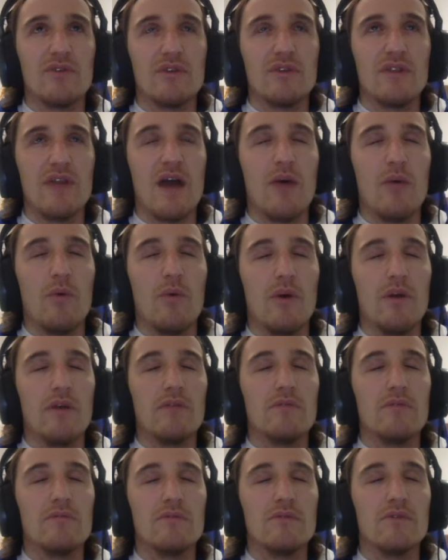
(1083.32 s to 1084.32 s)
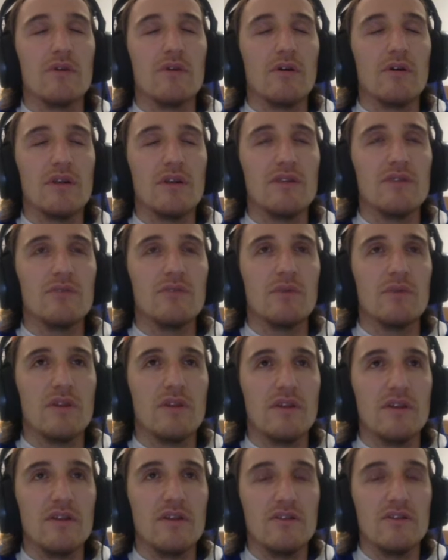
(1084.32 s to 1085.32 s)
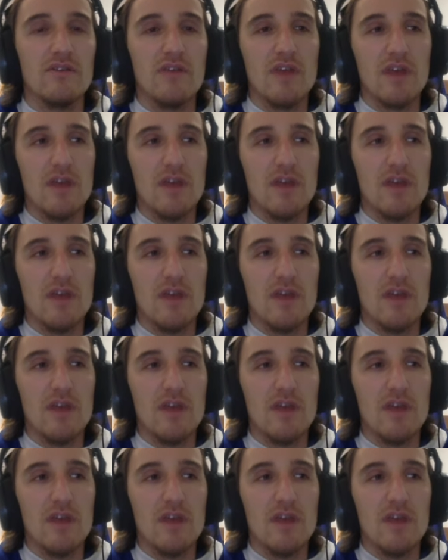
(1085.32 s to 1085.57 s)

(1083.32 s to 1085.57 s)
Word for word: in that one, so it is what it is.